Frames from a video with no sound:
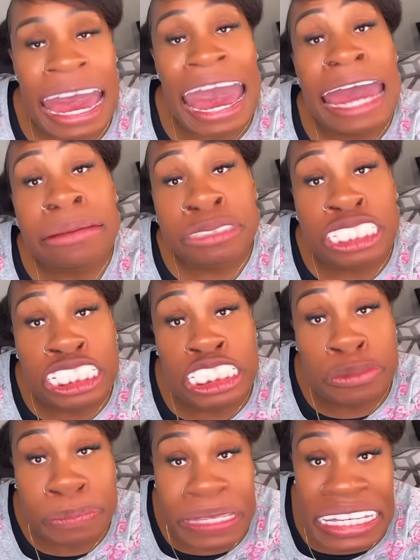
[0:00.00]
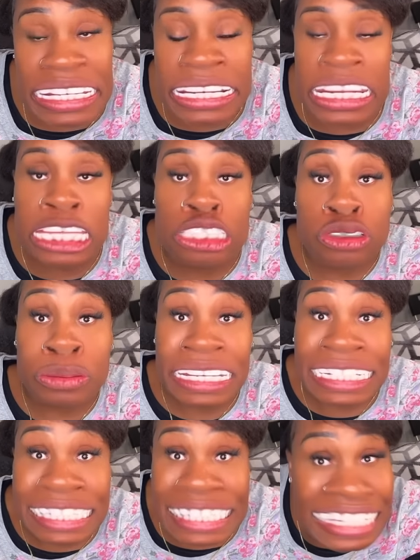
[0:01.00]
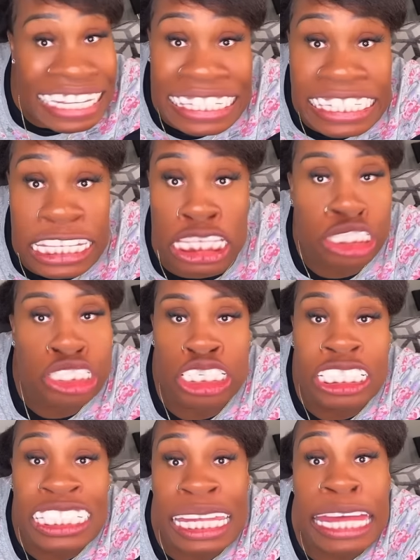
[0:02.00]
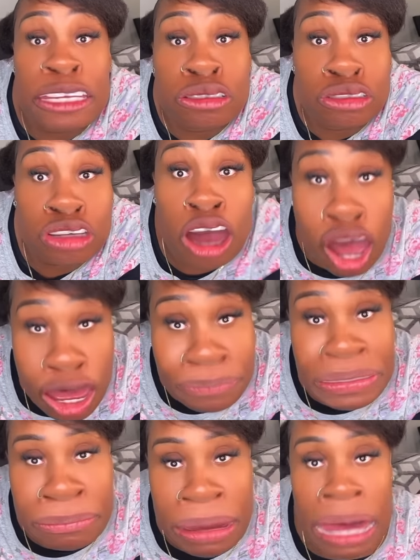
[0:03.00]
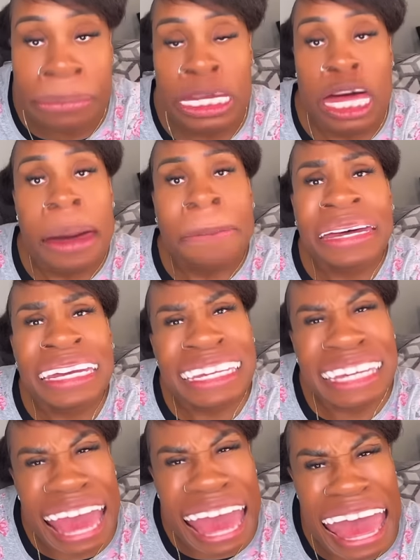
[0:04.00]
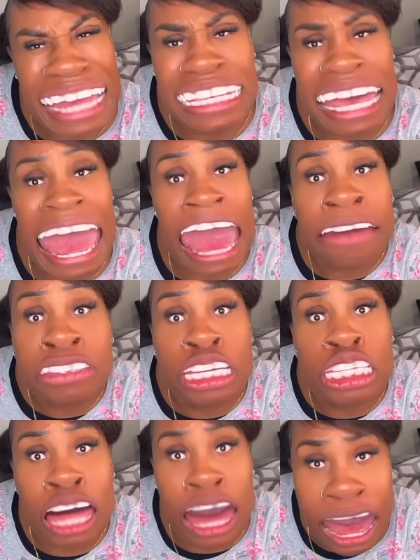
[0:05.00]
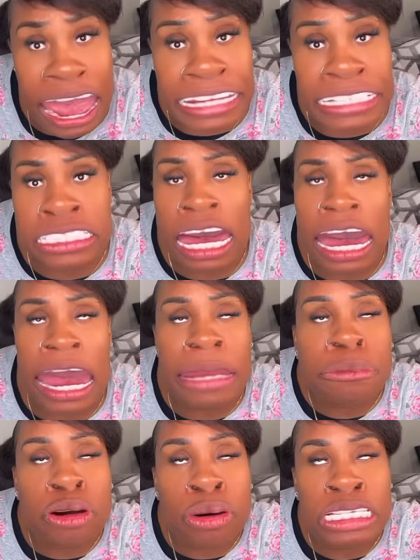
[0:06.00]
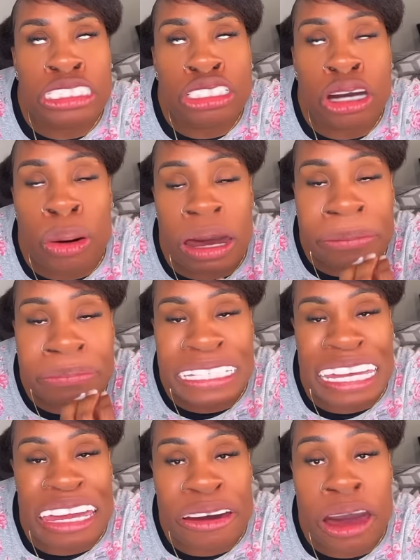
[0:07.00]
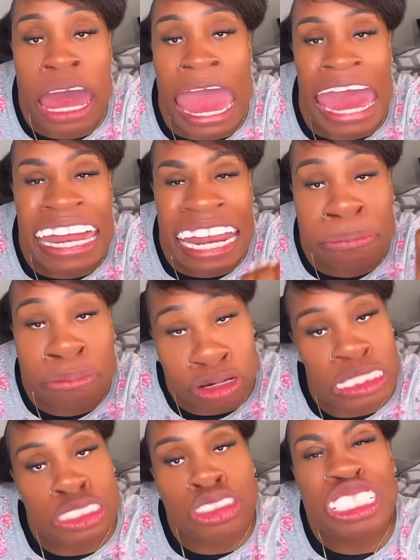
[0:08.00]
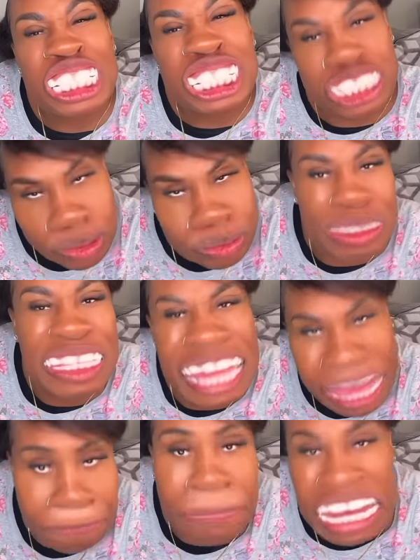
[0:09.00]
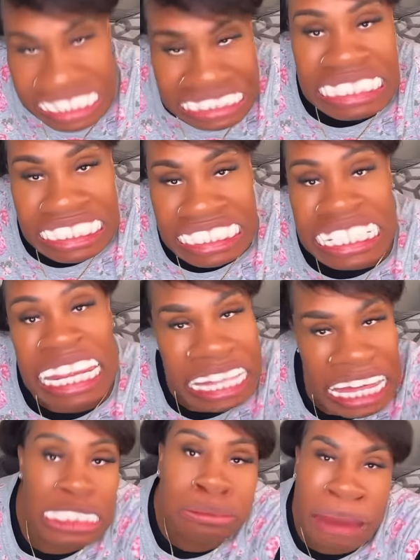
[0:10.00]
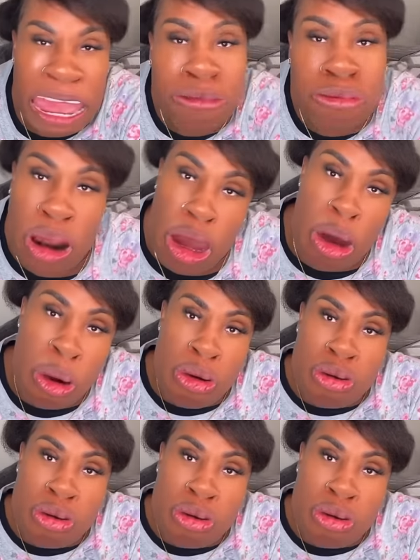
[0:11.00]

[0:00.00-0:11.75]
I'm just speaking it into existence, just like you taught me, Mama. But yes, I have the lines. I'm going to go up there, and I'm going to show them that that's my role.